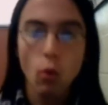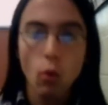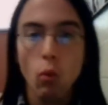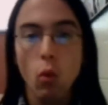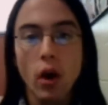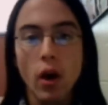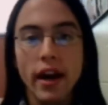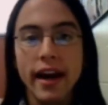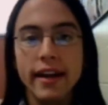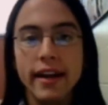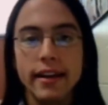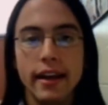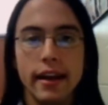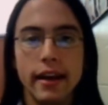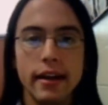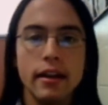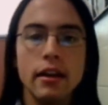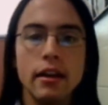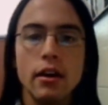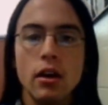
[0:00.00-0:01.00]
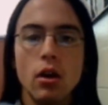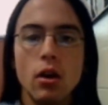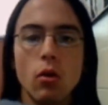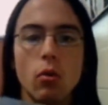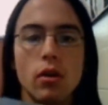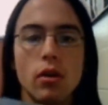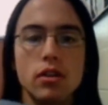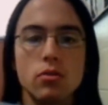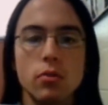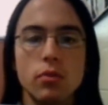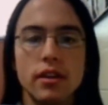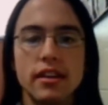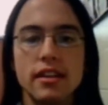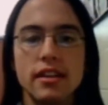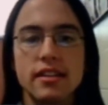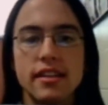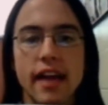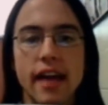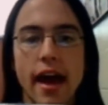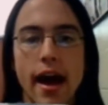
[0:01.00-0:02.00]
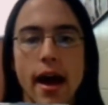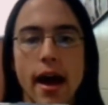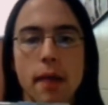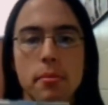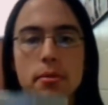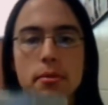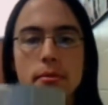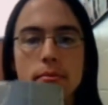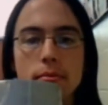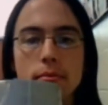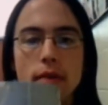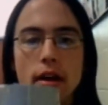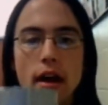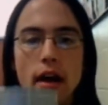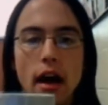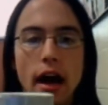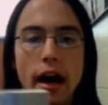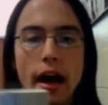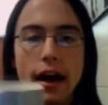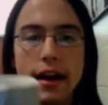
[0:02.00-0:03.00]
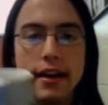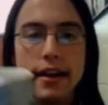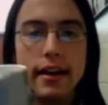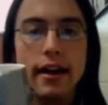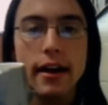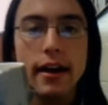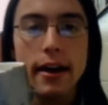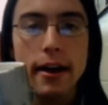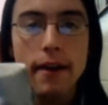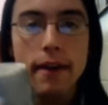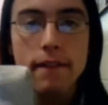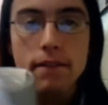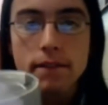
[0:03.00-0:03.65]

what I did was, with this cap, I